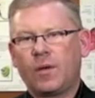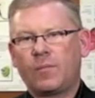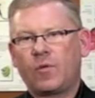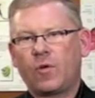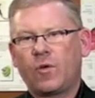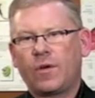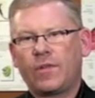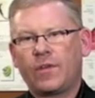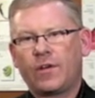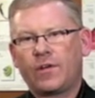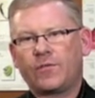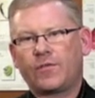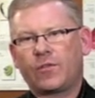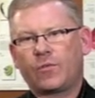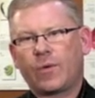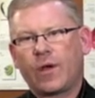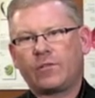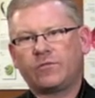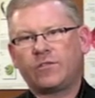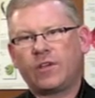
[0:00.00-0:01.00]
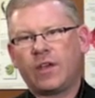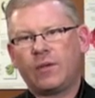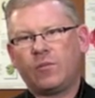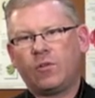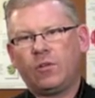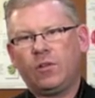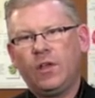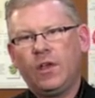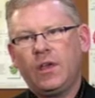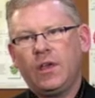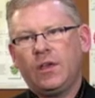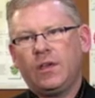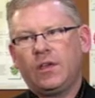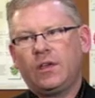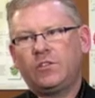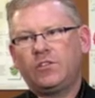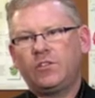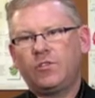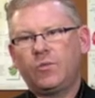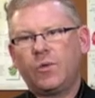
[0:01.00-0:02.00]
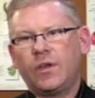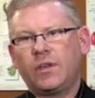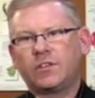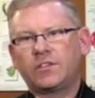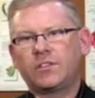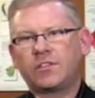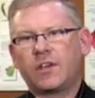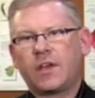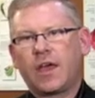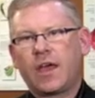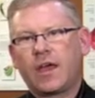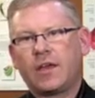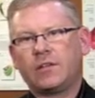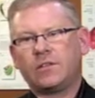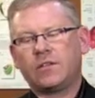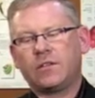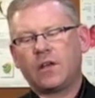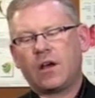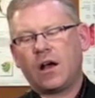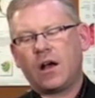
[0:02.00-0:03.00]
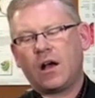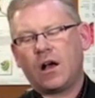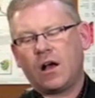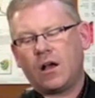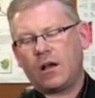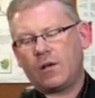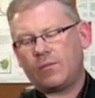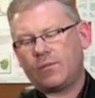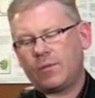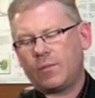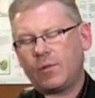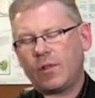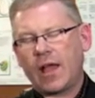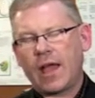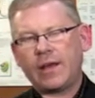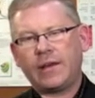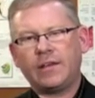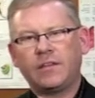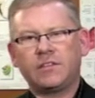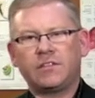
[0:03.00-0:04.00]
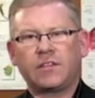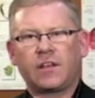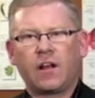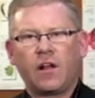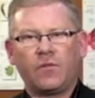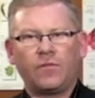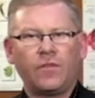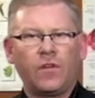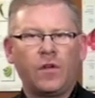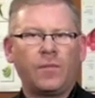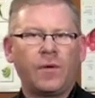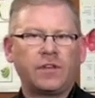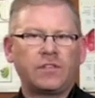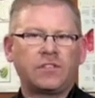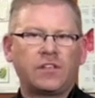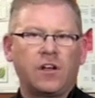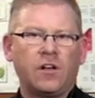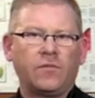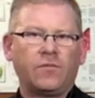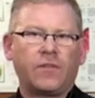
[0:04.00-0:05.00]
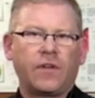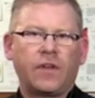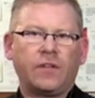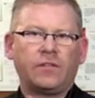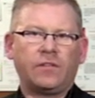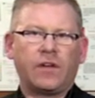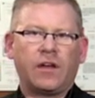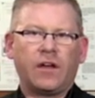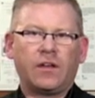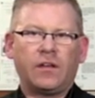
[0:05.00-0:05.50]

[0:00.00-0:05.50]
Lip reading: I'm going there for the round table in 2 weeks, and the plan is that I'll film myself and